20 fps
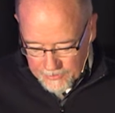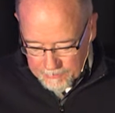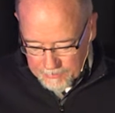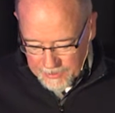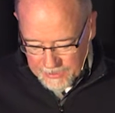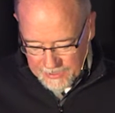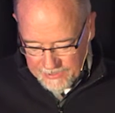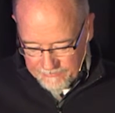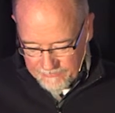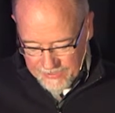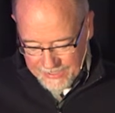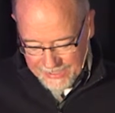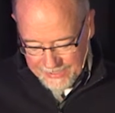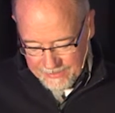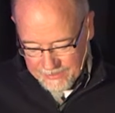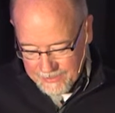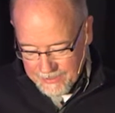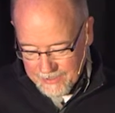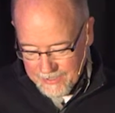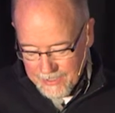believe that.
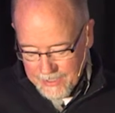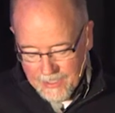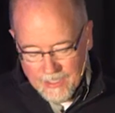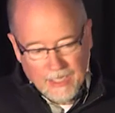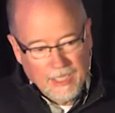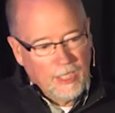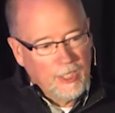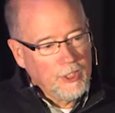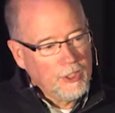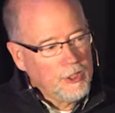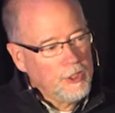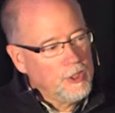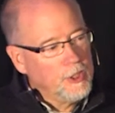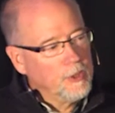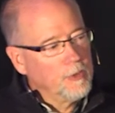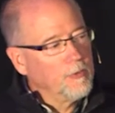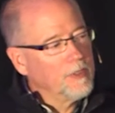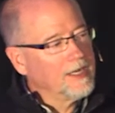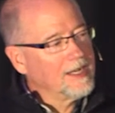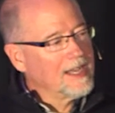
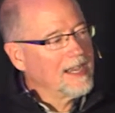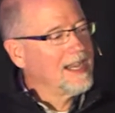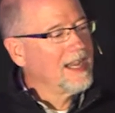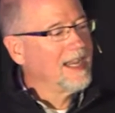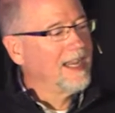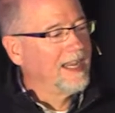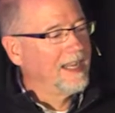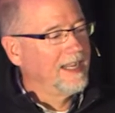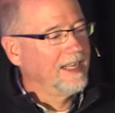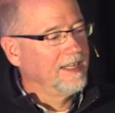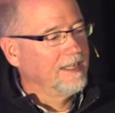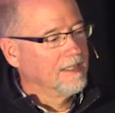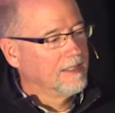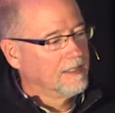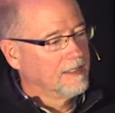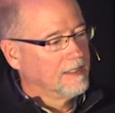You and I